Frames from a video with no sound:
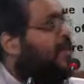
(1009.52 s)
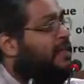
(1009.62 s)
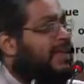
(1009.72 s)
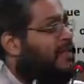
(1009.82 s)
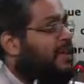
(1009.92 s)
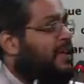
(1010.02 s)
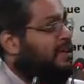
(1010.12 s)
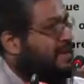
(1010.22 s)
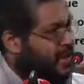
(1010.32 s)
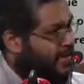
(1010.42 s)
This
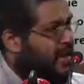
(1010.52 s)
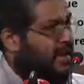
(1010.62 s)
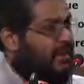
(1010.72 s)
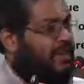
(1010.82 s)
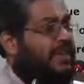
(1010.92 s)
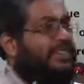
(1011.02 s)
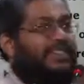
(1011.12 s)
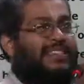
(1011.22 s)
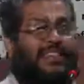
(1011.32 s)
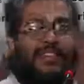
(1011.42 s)
is the way in which
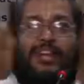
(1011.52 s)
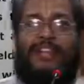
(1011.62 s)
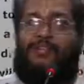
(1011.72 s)
generally